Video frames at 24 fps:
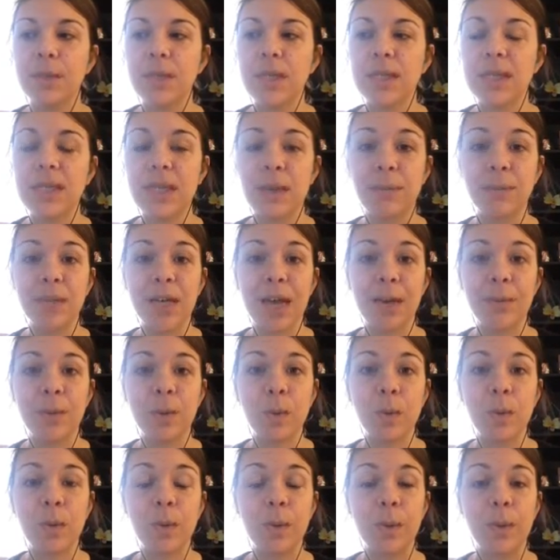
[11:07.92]
Sometimes
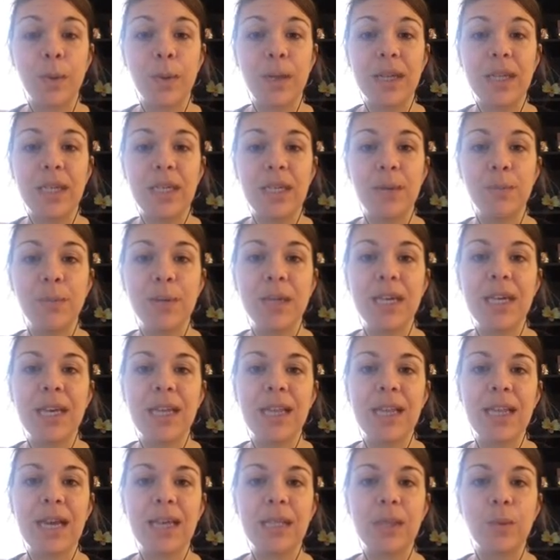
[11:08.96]
when we're really
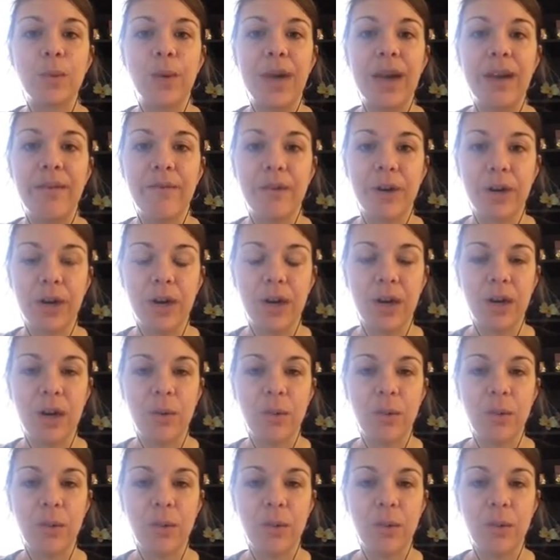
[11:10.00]
depleted, that's whenever